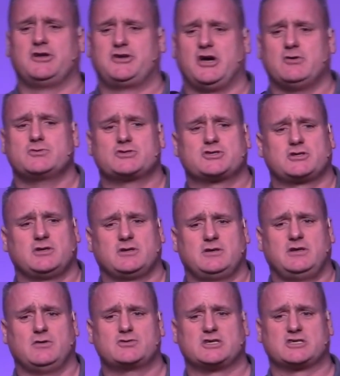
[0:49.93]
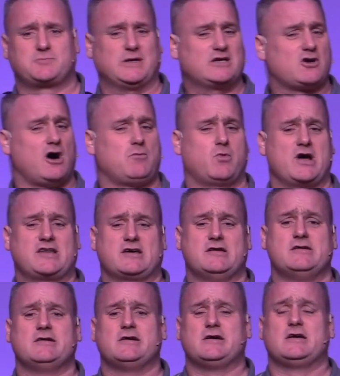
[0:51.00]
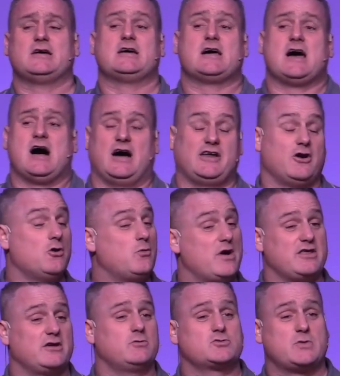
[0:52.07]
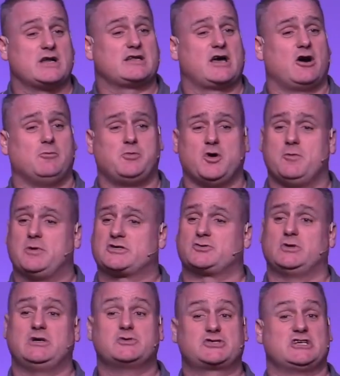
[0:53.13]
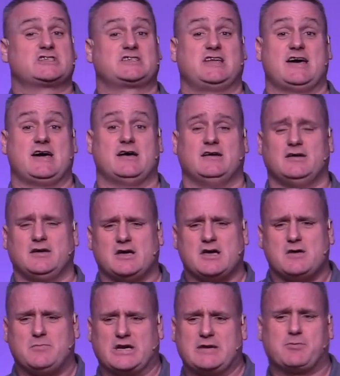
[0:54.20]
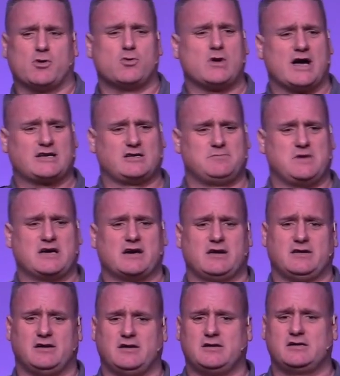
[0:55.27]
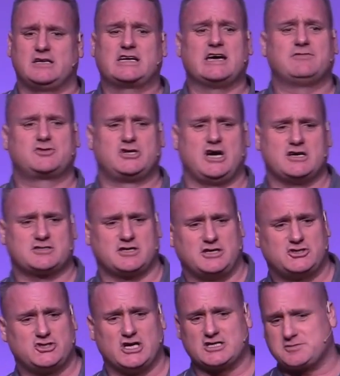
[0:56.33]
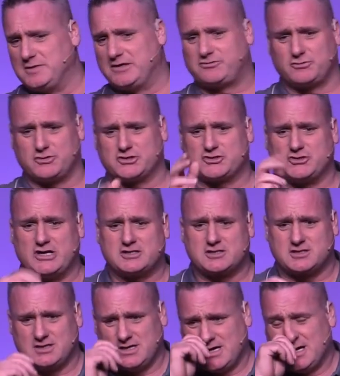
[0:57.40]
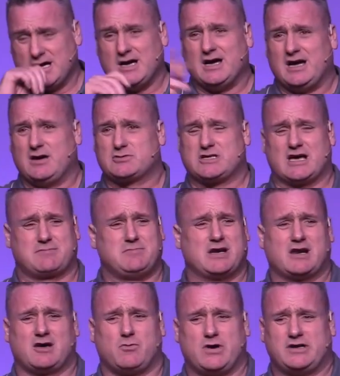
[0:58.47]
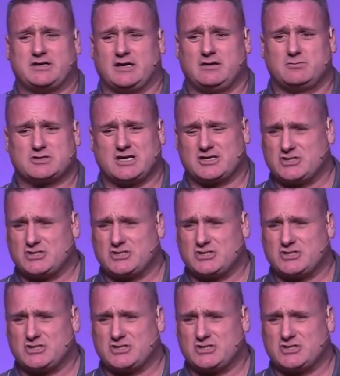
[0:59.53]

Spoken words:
to the dunes, there was a street cop waiting. I don't know whether he was waiting on purpose or he was just there. But he blue lighted me and he gave chase and he chased me through the streets. It was like middle of winter, it was